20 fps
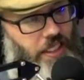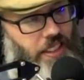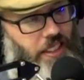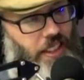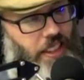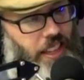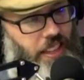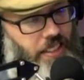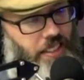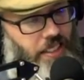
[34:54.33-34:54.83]

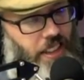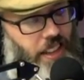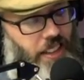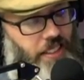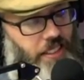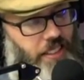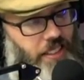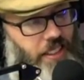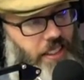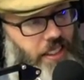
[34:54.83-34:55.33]
he
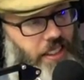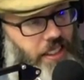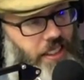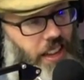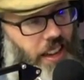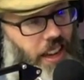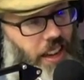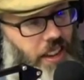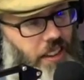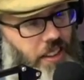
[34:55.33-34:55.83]
says, uh,
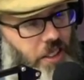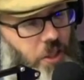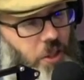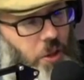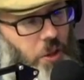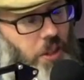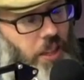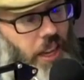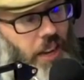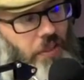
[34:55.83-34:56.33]

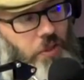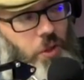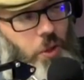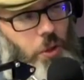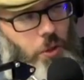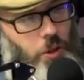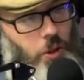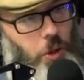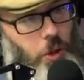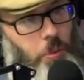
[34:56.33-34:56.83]
"Surely I'm
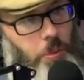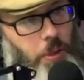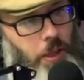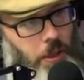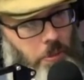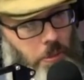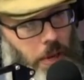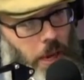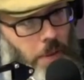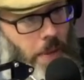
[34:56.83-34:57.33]
too stupid
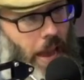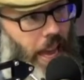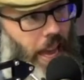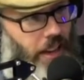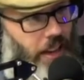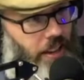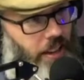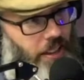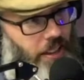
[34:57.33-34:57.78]
to be a man."